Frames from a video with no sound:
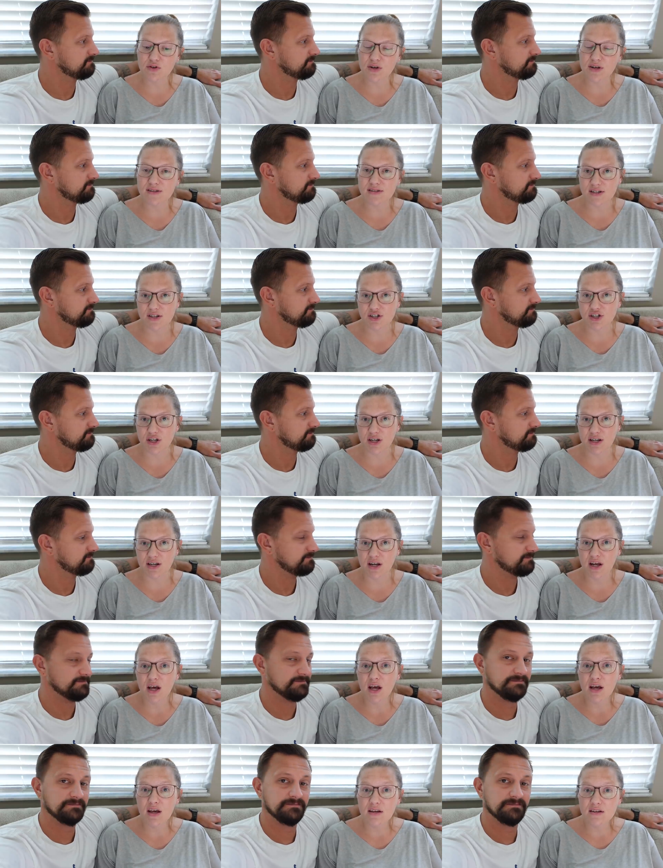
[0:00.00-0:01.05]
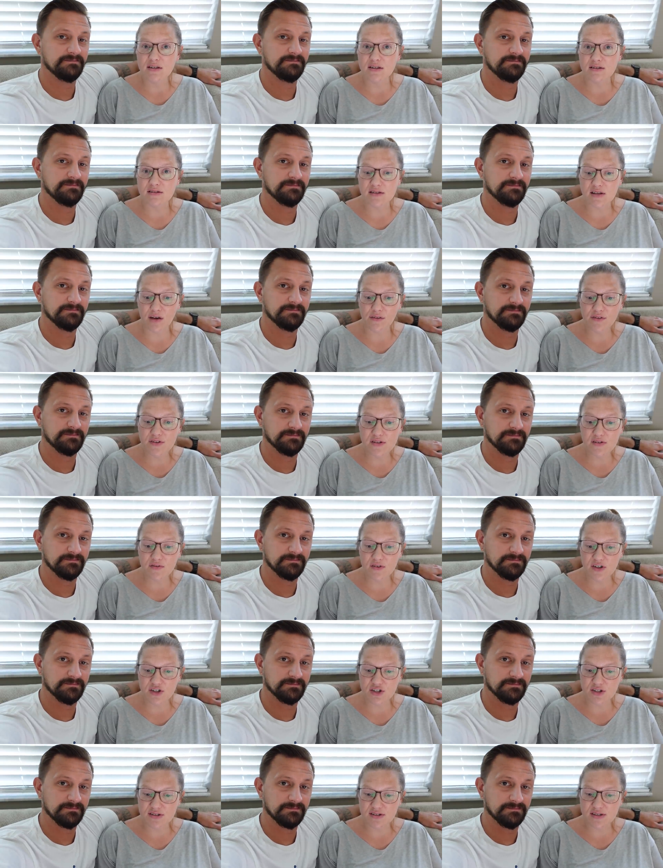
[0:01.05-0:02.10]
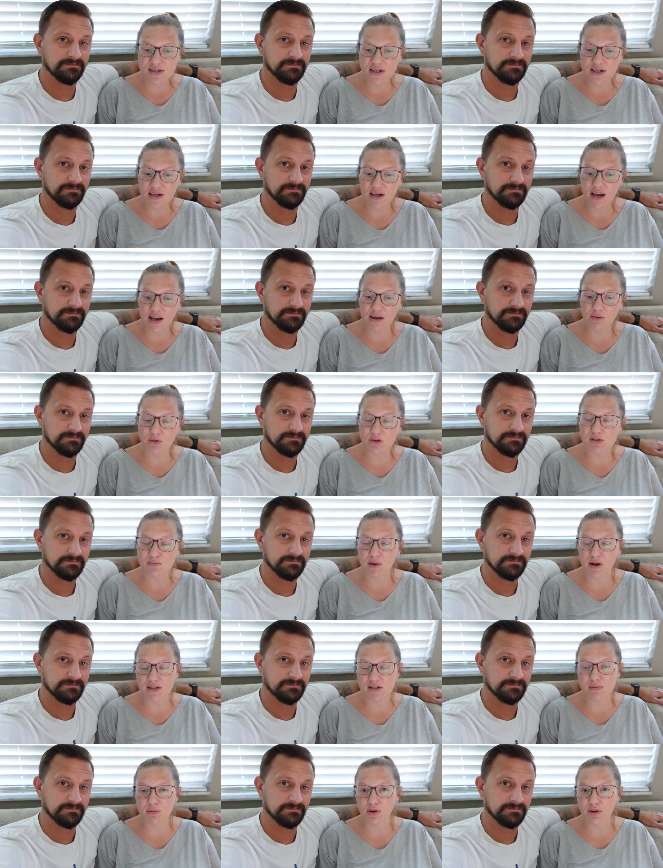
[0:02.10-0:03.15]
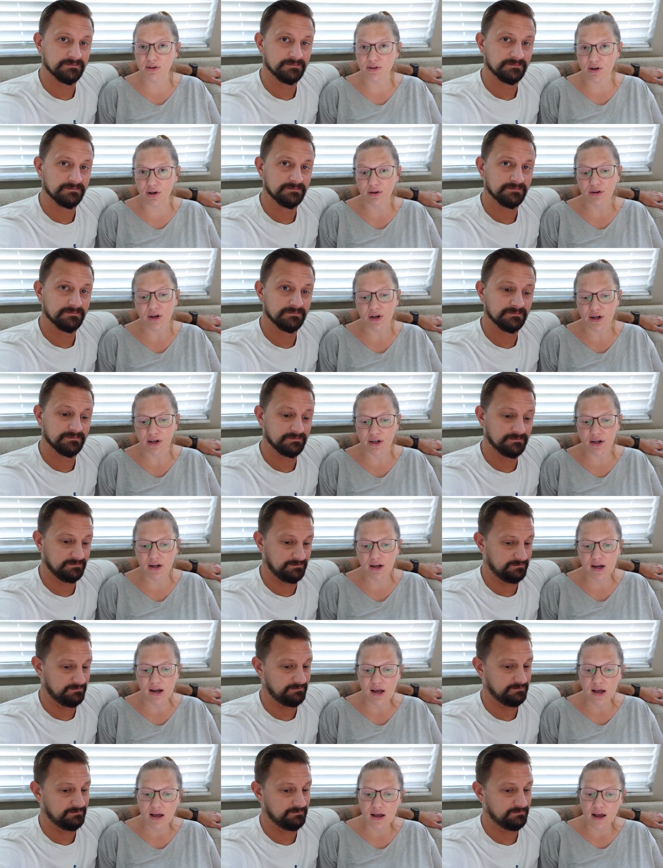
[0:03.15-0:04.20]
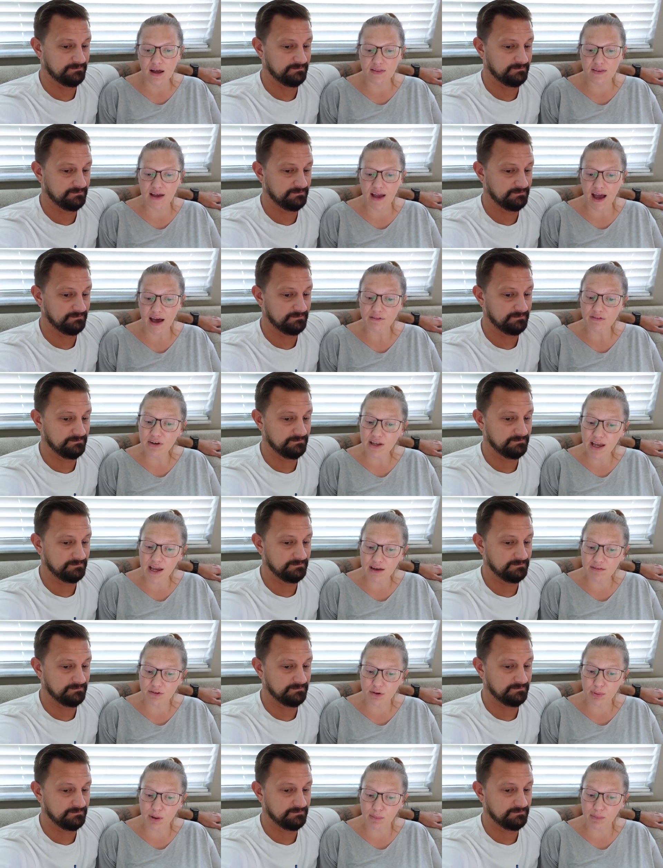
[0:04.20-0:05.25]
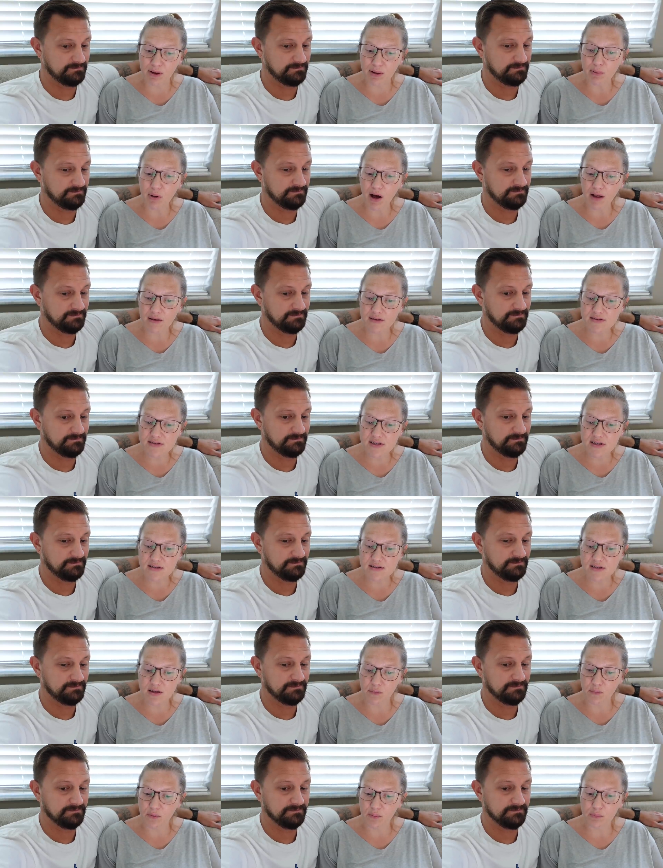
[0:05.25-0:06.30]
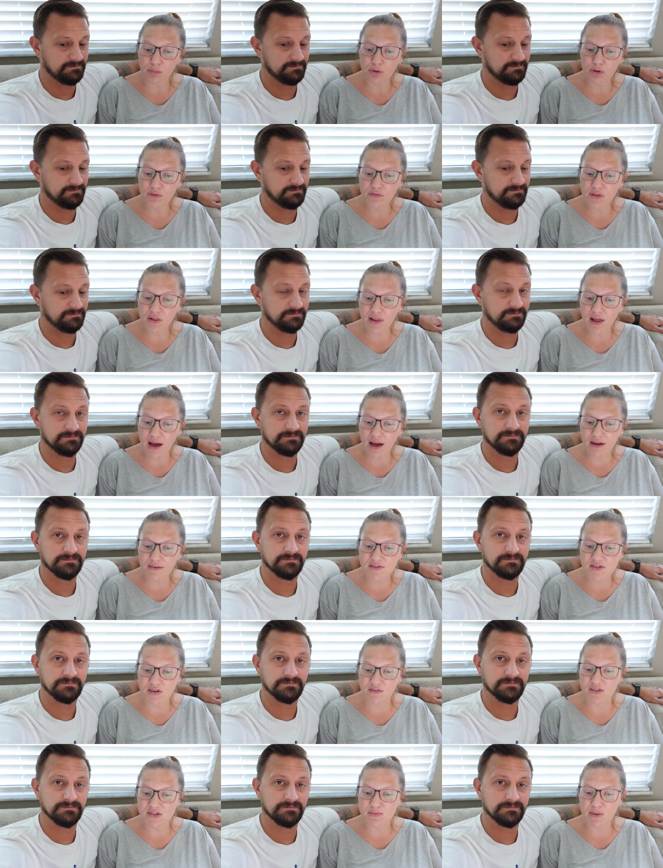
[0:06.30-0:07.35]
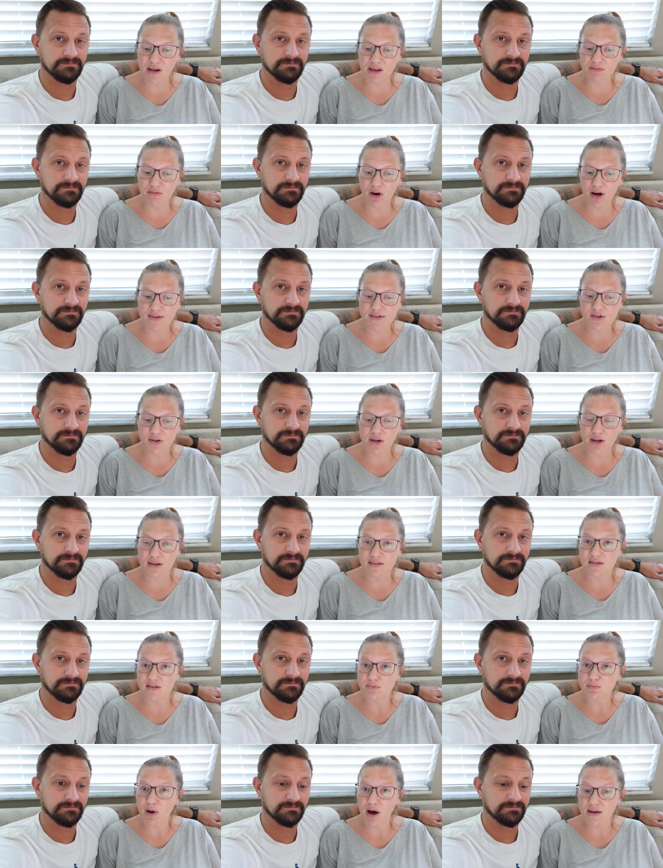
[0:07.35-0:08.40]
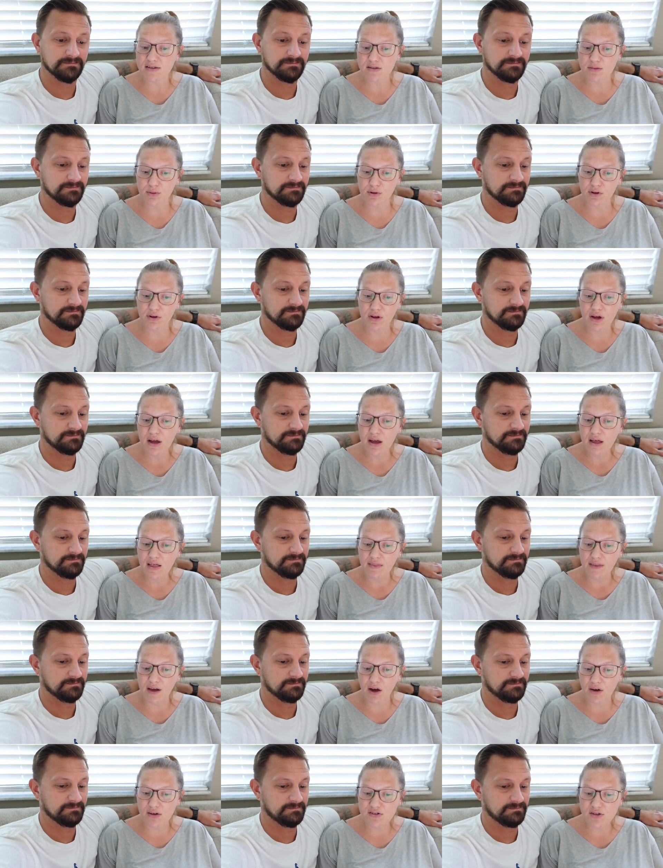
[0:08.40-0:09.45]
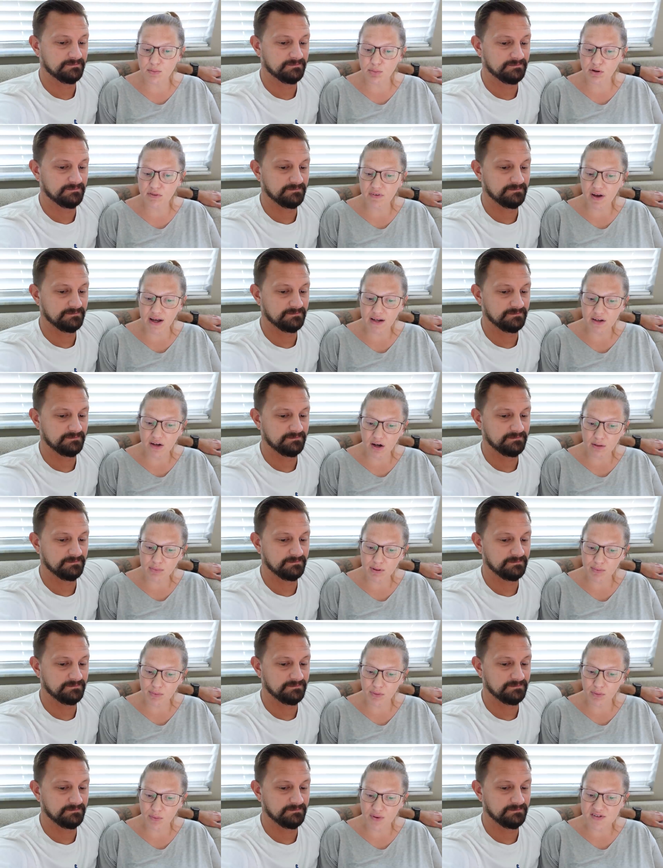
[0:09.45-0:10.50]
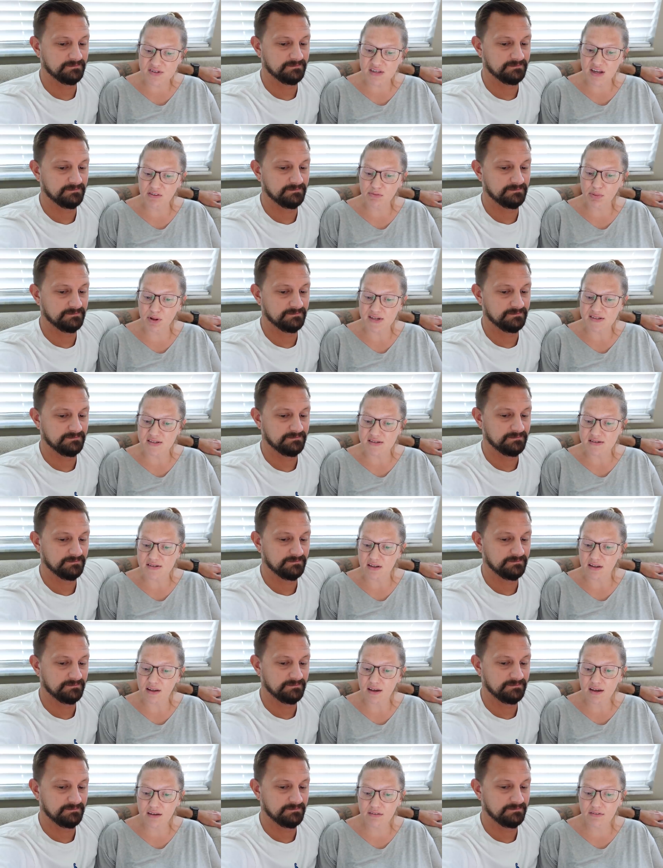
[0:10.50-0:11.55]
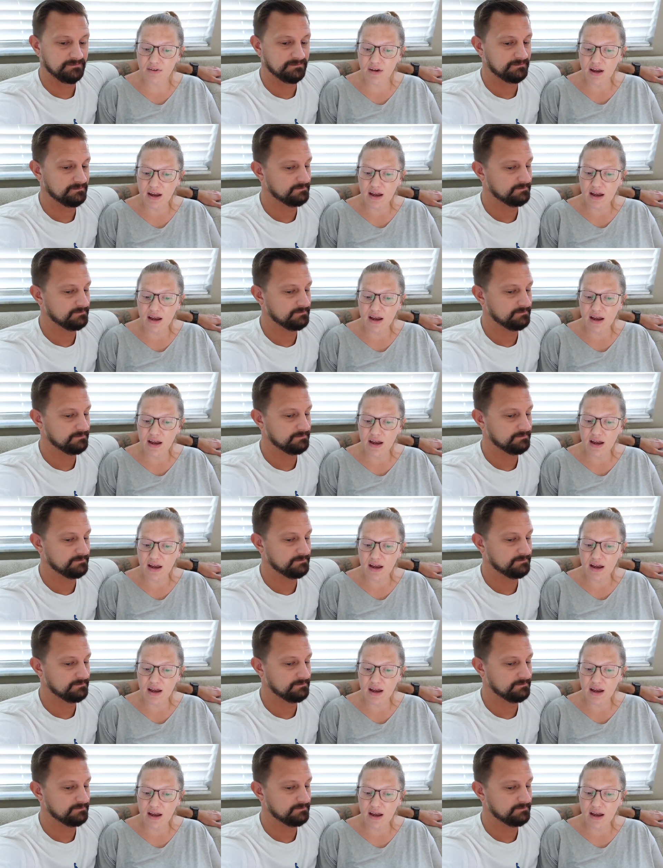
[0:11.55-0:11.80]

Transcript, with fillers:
Speaker 1: transition to self sufficiency and responsible adulthood. They advocate for public policies that will improve the lives of as many foster kids as possible. They also provide young people with safe places to live,